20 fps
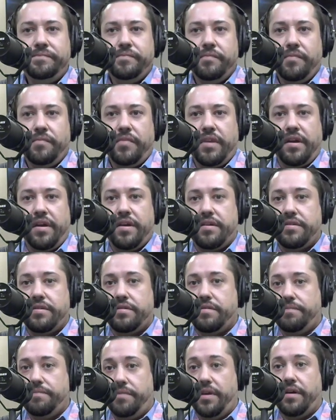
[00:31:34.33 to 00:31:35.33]
as
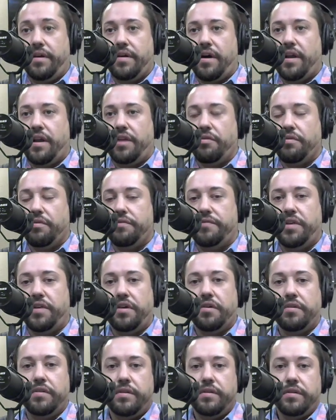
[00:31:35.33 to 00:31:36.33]
being highly
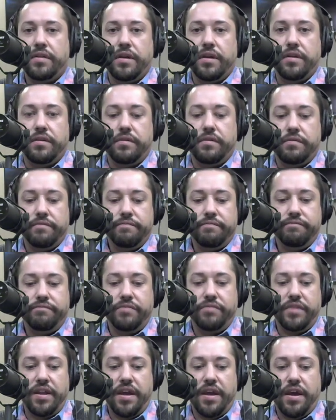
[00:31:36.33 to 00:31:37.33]
revered. And
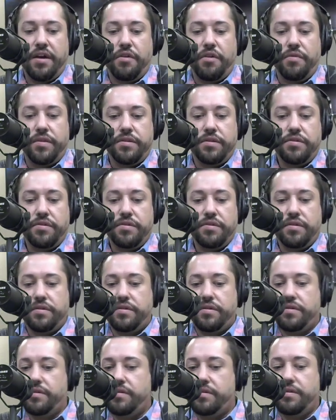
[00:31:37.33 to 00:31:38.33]
now it's
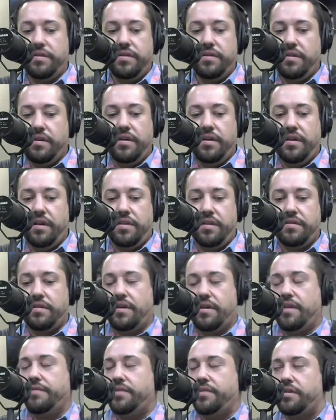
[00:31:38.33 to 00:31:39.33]
just, it's not
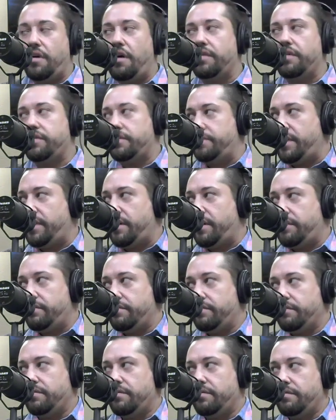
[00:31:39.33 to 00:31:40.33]
even talked about.
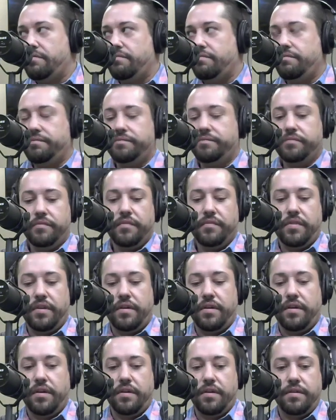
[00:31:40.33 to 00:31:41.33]

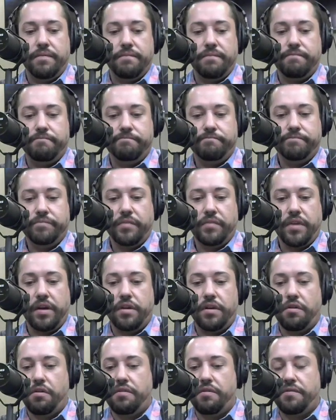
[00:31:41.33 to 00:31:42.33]
I
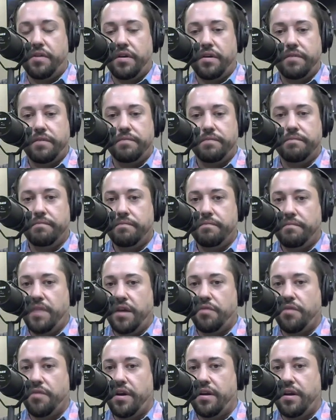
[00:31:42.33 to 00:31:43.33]
know of a man
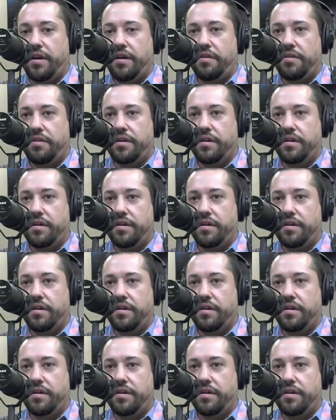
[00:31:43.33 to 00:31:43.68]
right now that